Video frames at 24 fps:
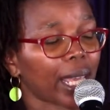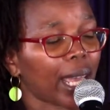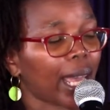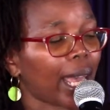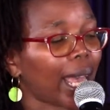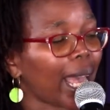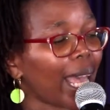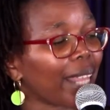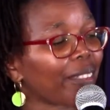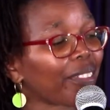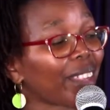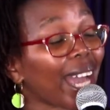
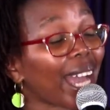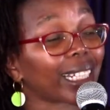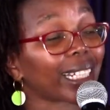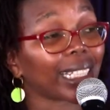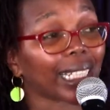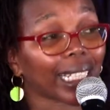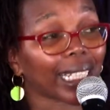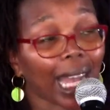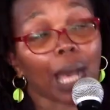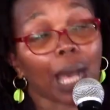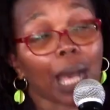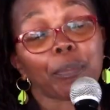And that
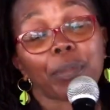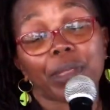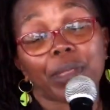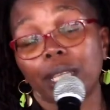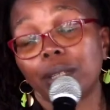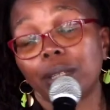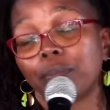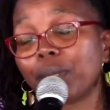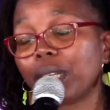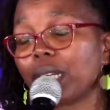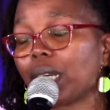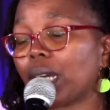gap then
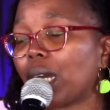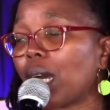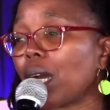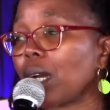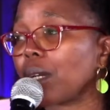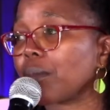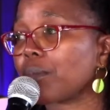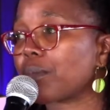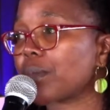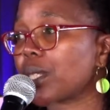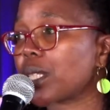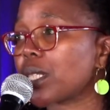
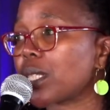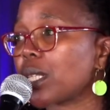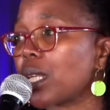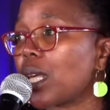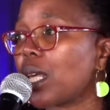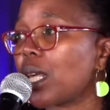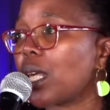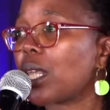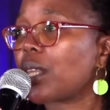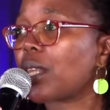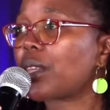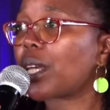becomes
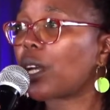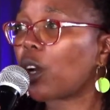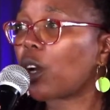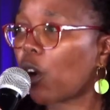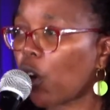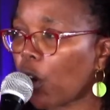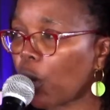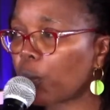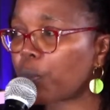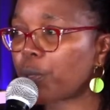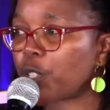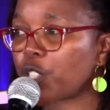the
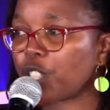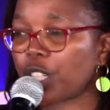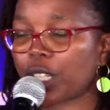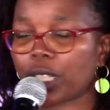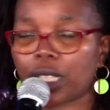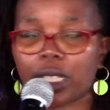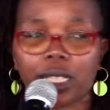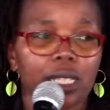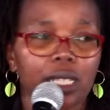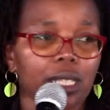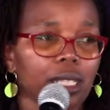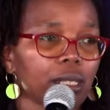
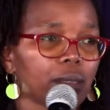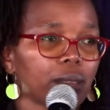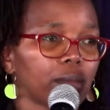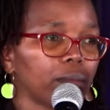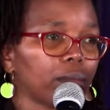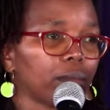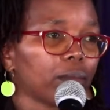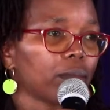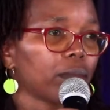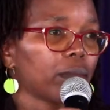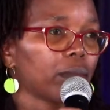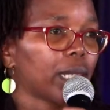object,
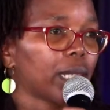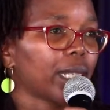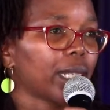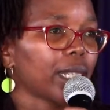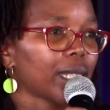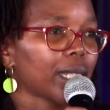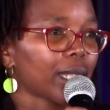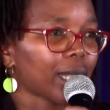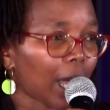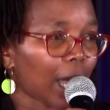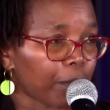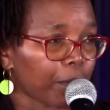the
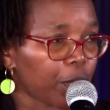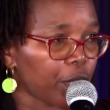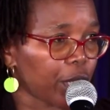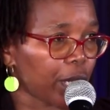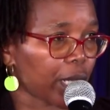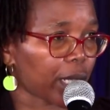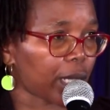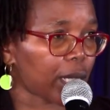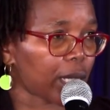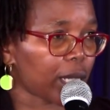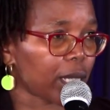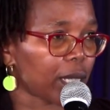
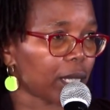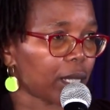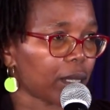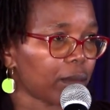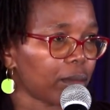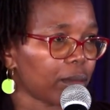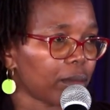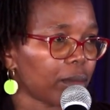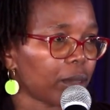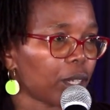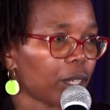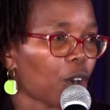subject
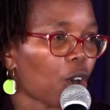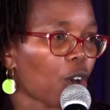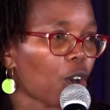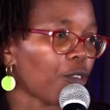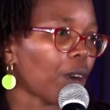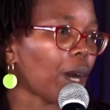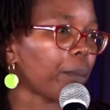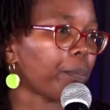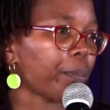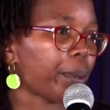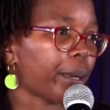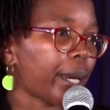of our
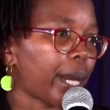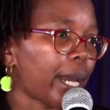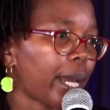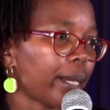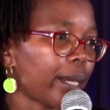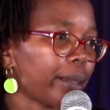prayer.